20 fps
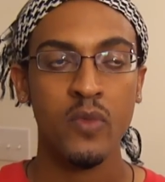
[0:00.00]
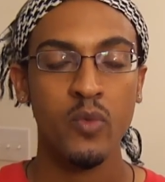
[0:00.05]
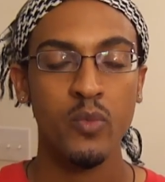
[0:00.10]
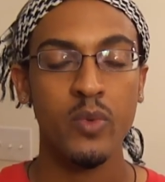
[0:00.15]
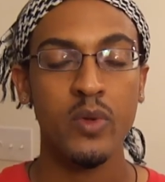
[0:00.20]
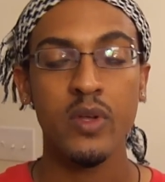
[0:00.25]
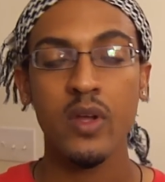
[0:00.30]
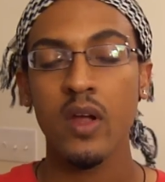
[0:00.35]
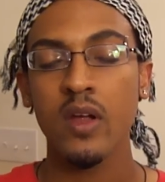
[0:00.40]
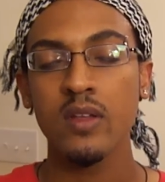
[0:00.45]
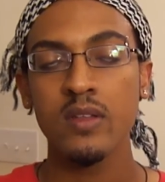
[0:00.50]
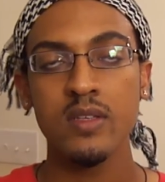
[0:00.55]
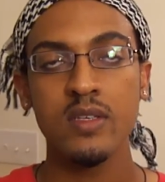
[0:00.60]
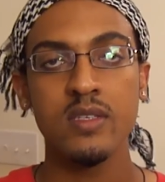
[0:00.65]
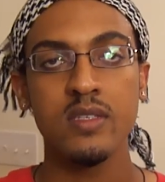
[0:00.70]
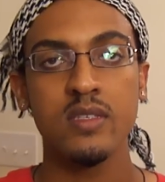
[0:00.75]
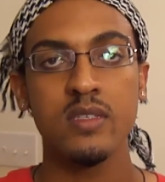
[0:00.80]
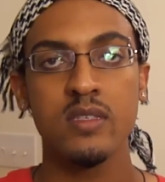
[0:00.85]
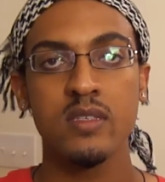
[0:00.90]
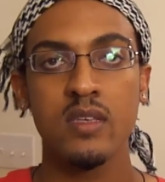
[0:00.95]

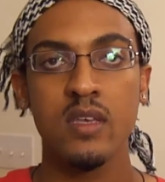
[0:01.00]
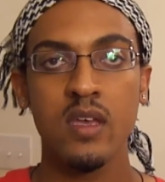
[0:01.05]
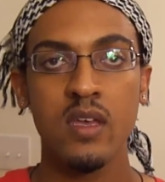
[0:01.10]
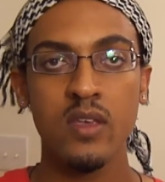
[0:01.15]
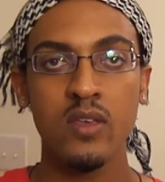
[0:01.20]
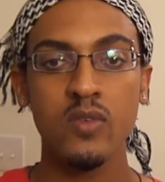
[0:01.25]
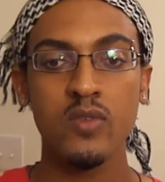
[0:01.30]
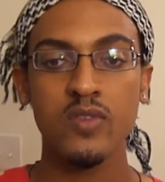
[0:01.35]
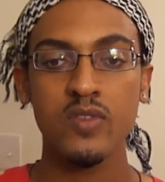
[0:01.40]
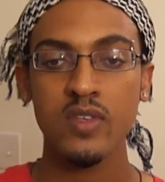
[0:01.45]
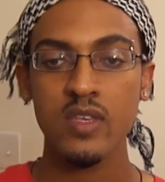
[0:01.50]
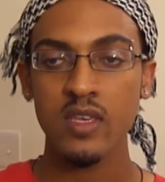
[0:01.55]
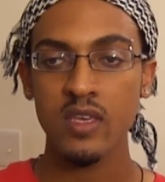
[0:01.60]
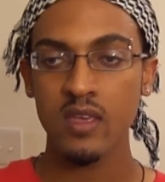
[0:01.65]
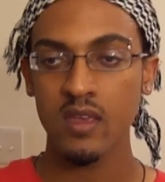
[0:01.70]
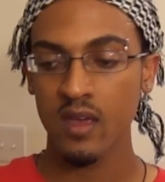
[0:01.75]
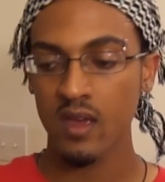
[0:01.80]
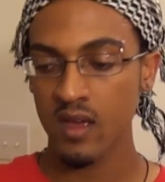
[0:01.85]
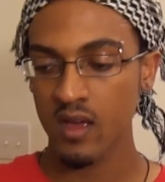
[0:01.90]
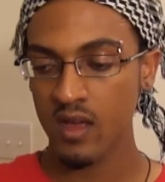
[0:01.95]
Regardless, you
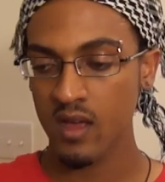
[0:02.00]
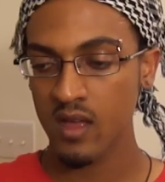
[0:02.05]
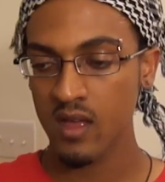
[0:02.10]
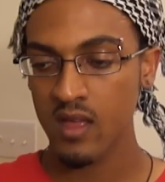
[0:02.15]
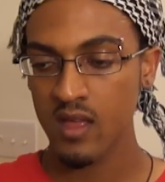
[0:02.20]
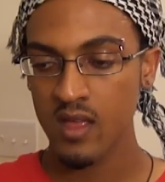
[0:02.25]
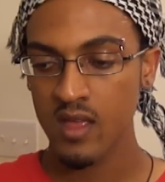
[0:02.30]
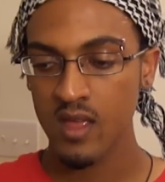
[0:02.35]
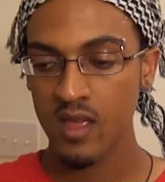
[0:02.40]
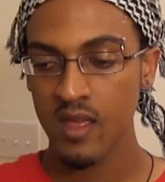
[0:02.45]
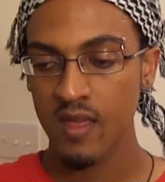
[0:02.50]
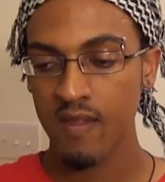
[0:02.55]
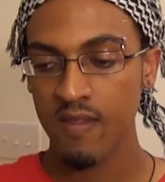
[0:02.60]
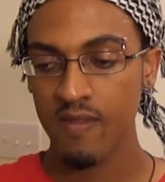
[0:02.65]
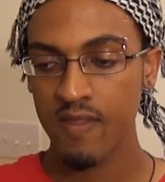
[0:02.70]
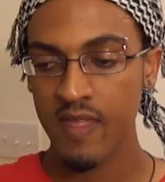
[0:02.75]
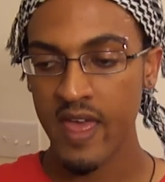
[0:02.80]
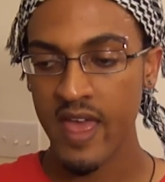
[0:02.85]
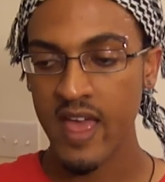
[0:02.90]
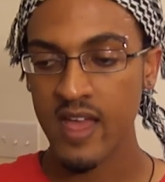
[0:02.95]
see
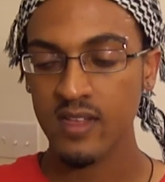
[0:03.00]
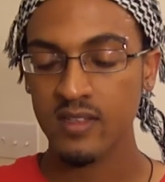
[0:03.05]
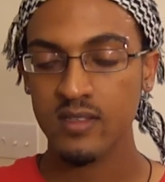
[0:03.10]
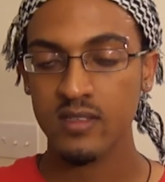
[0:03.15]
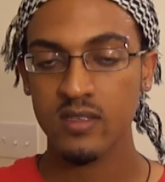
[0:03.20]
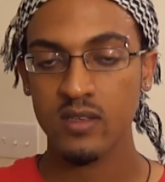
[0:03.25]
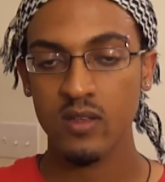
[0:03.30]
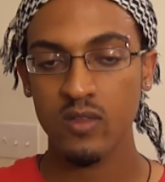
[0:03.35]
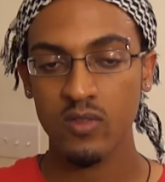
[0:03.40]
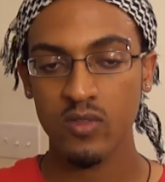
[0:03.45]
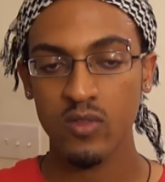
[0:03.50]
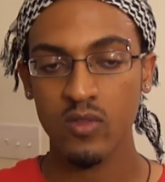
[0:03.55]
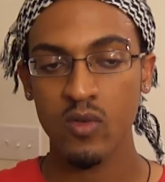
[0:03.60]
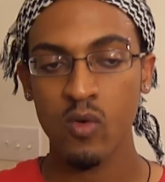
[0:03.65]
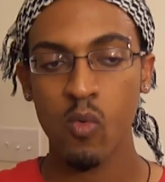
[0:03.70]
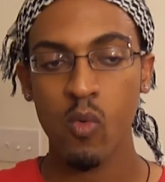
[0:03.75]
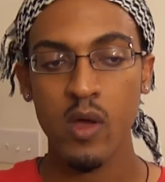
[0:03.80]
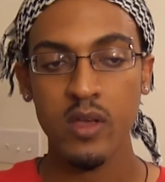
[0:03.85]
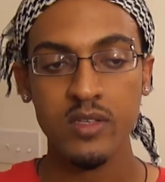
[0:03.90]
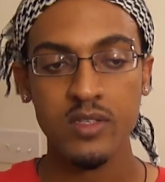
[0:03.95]
that the
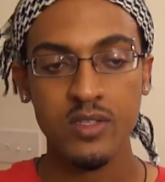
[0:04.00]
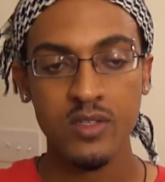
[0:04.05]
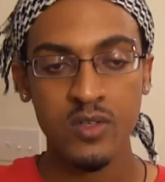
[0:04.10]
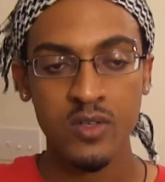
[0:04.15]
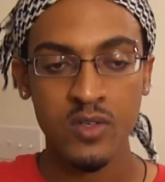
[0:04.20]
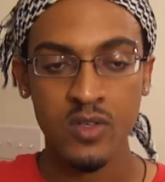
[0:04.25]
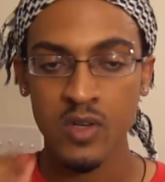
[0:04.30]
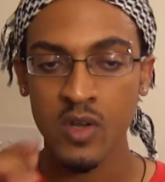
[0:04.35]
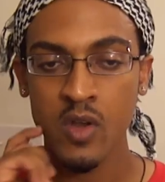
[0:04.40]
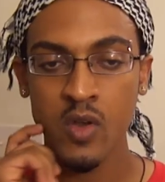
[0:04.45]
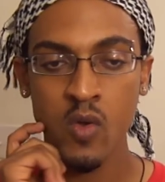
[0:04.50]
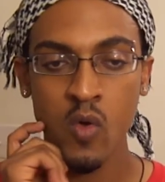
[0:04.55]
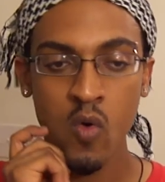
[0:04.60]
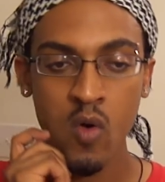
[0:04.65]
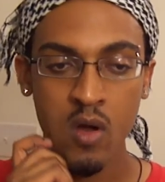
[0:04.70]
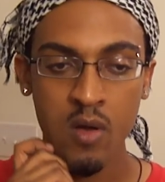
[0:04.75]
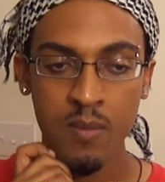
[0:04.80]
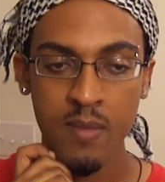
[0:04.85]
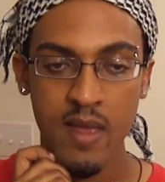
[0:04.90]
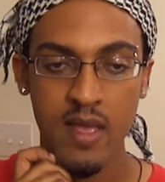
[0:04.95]
Western
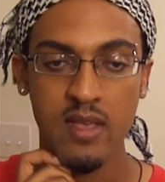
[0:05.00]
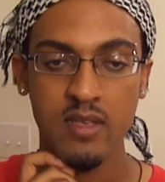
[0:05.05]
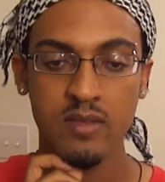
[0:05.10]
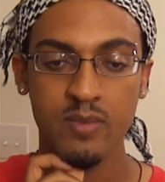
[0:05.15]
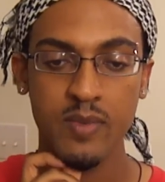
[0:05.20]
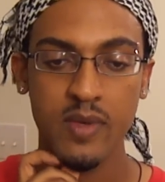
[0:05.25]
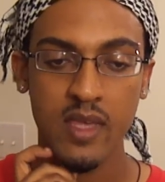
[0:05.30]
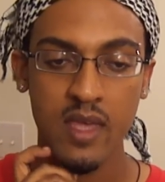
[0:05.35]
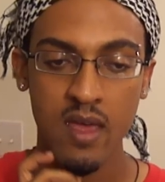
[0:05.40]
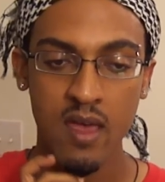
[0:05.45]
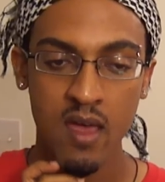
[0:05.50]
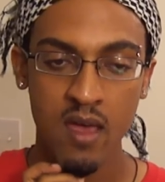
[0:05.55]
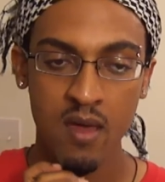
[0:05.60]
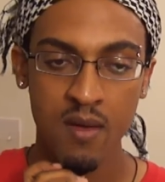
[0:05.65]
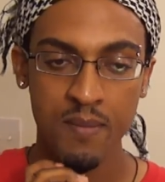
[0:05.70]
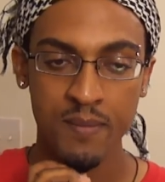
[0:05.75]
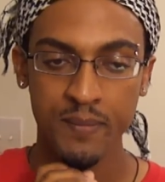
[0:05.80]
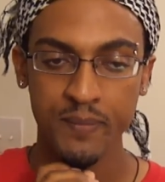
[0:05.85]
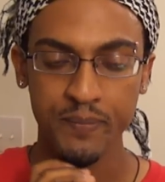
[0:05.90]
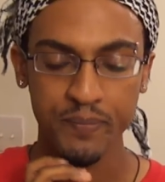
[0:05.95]
norm has
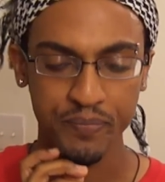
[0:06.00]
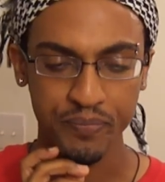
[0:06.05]
become